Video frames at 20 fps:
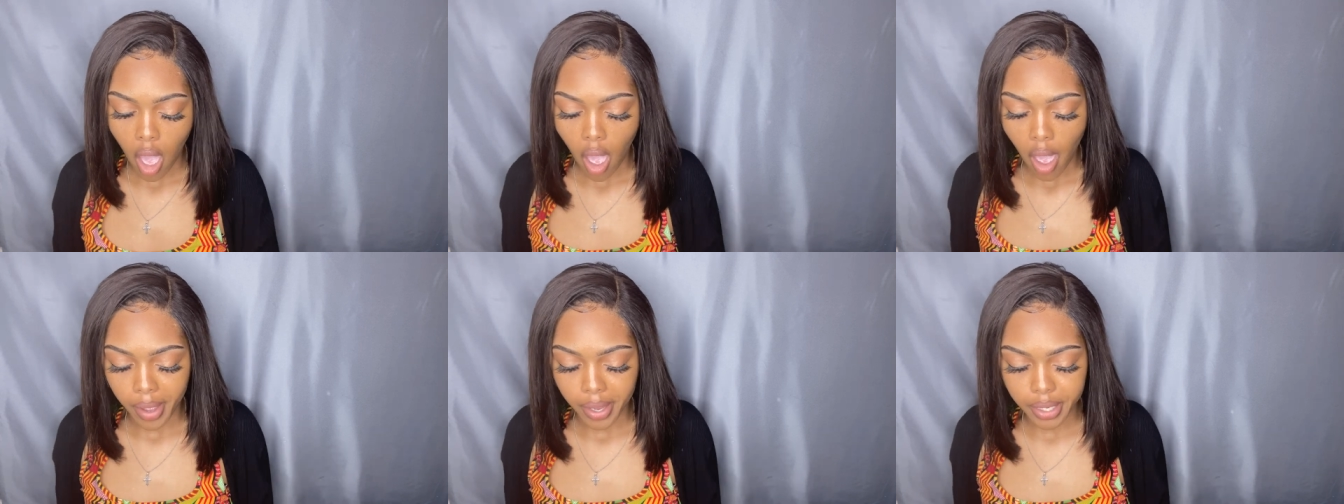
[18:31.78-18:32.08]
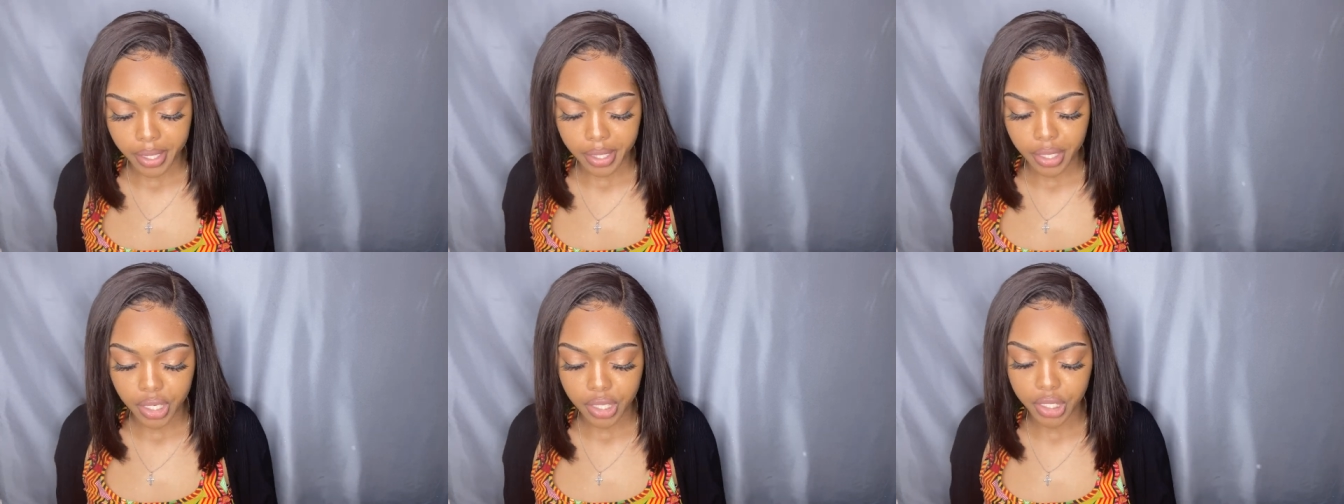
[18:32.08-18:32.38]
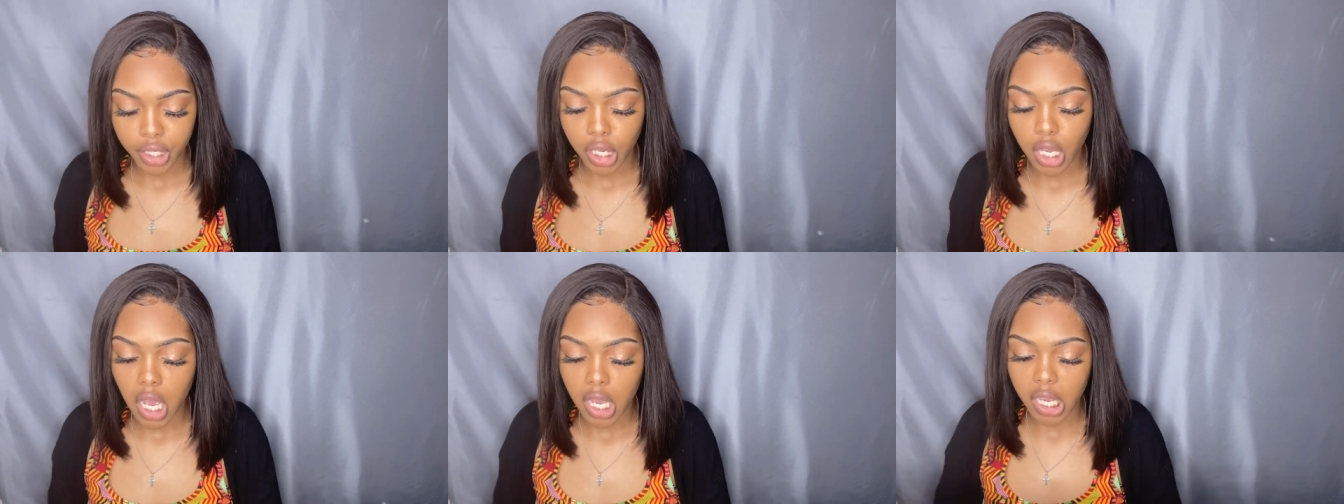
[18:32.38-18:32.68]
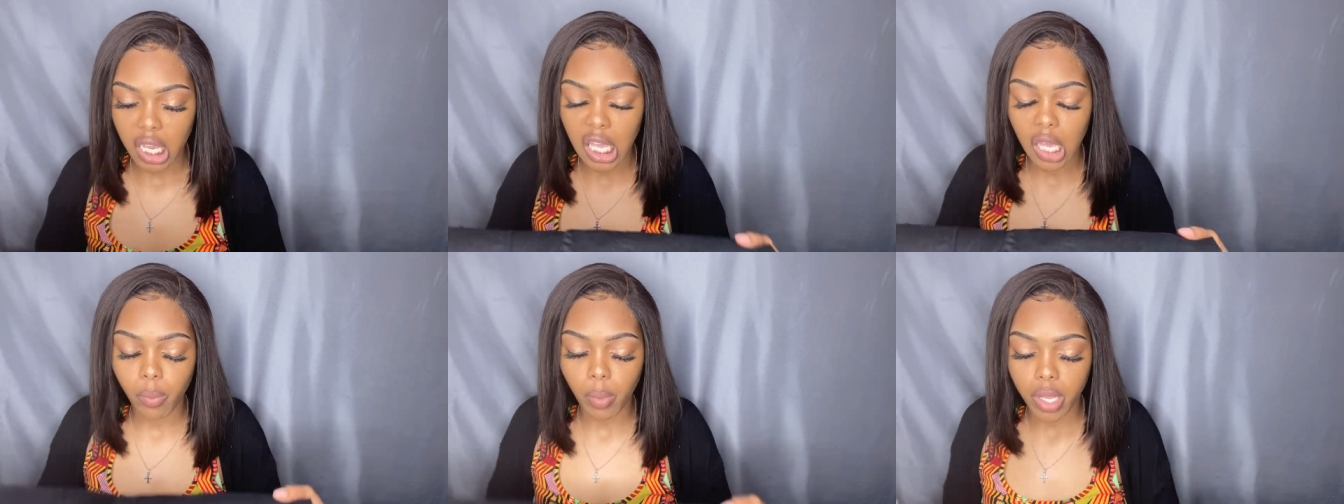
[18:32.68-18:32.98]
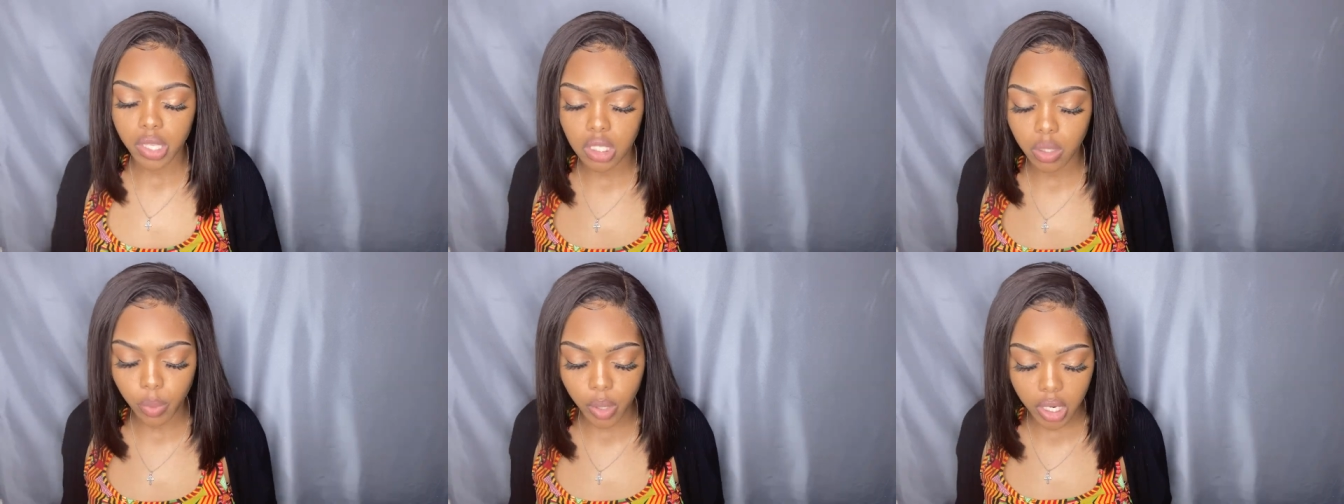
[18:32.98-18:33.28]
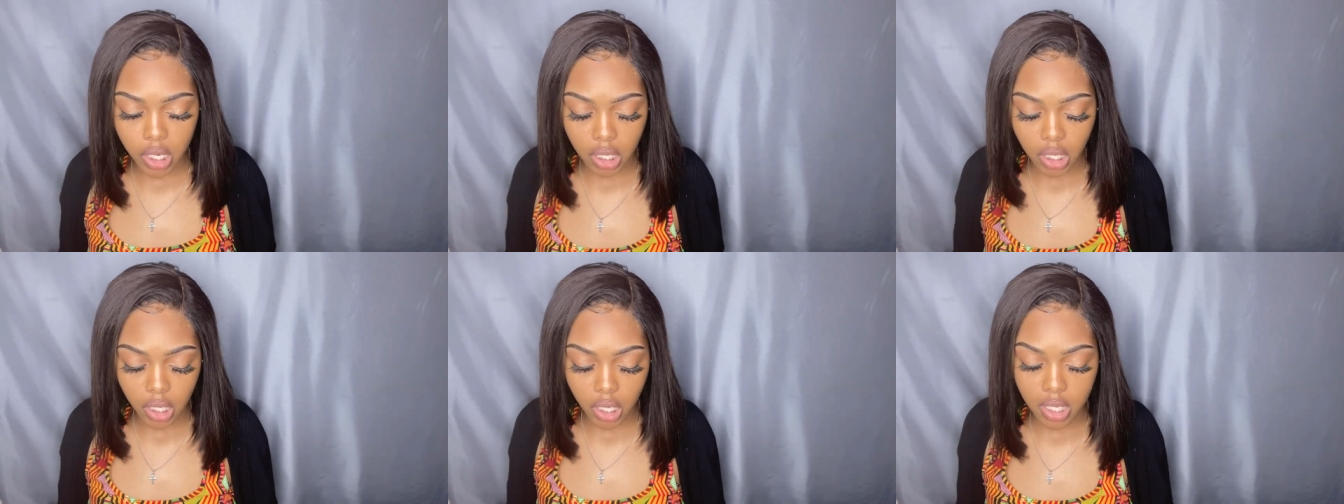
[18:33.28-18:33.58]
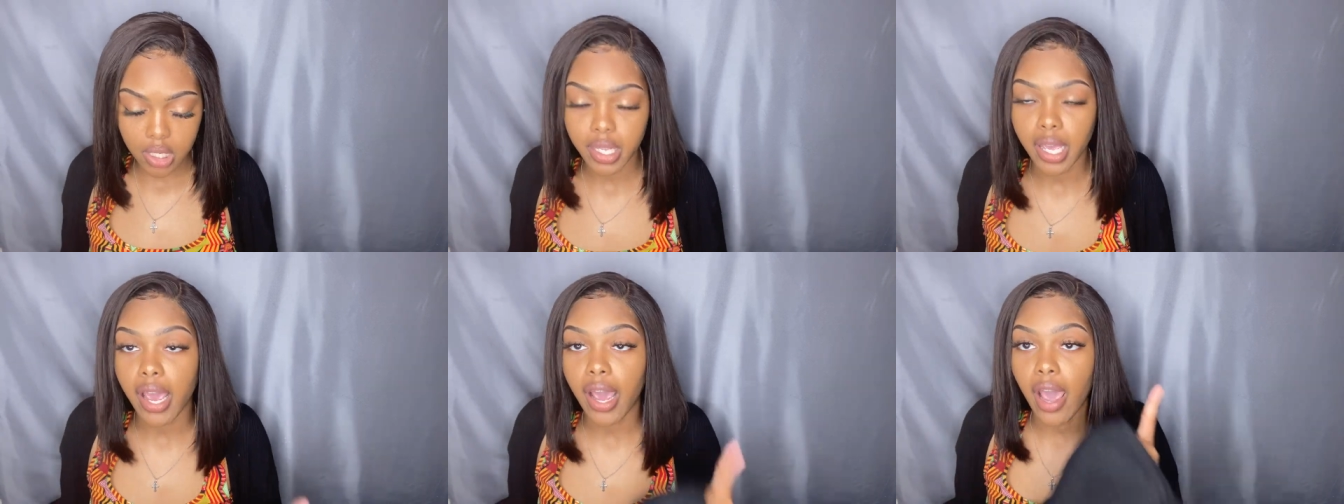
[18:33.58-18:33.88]
and yeah i can't wait to wear
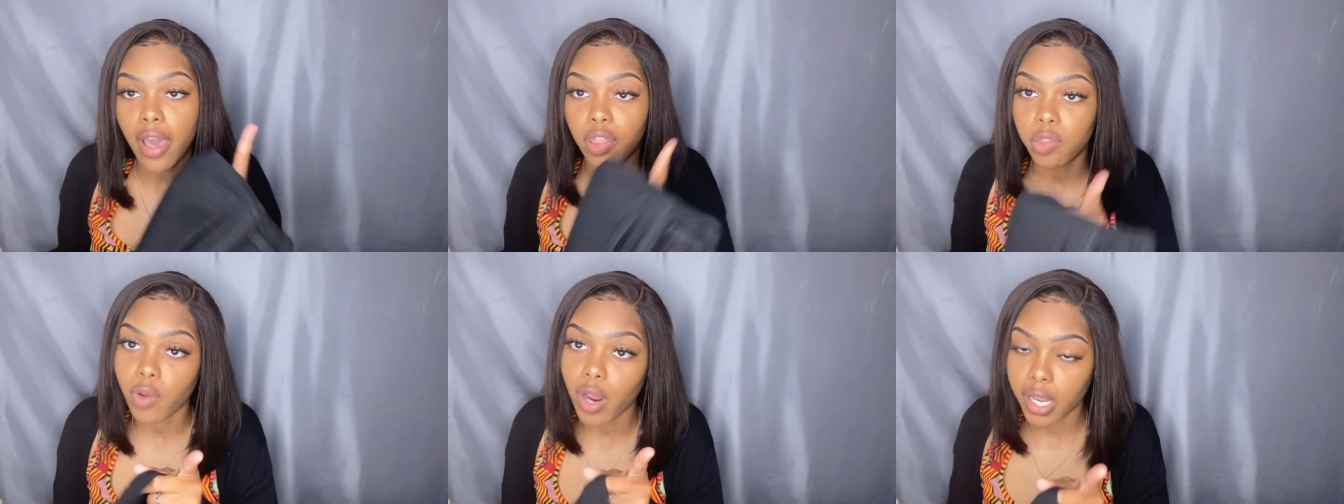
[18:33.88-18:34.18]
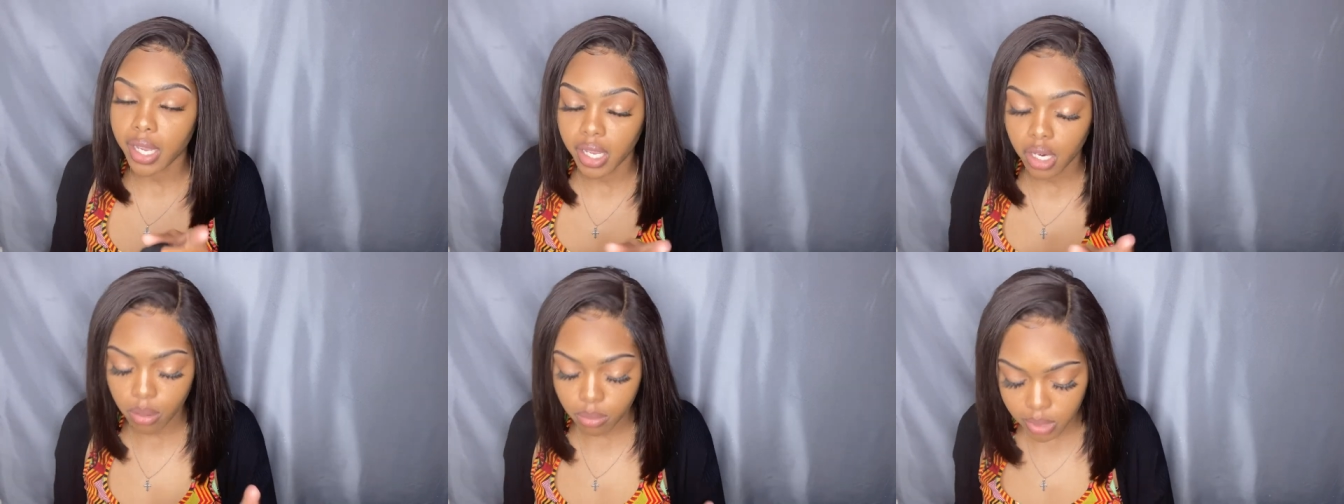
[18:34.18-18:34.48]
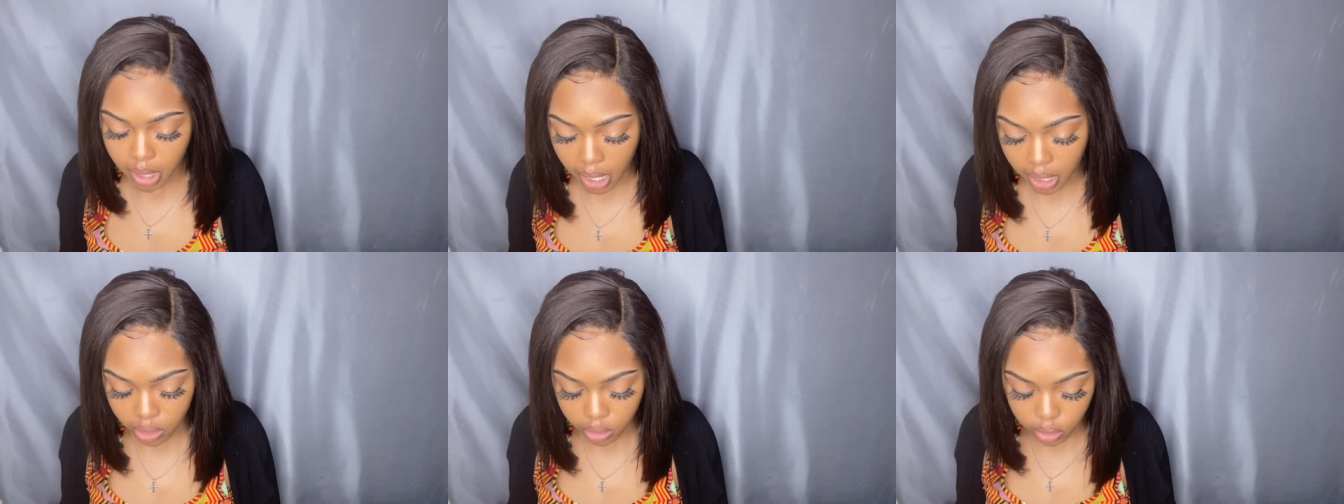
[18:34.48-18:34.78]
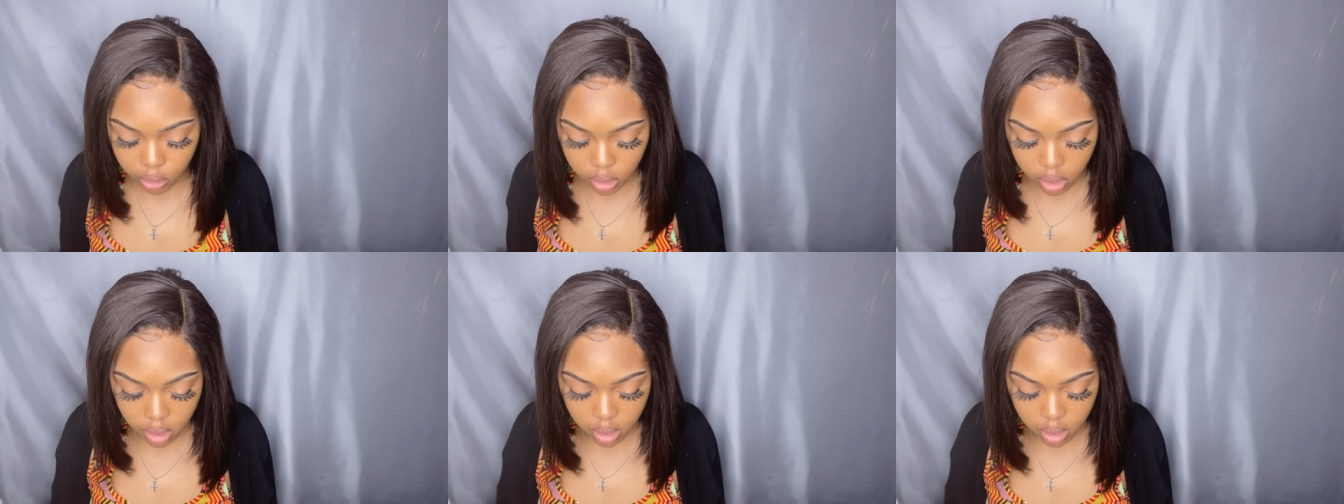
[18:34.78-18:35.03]
these after i get them tailored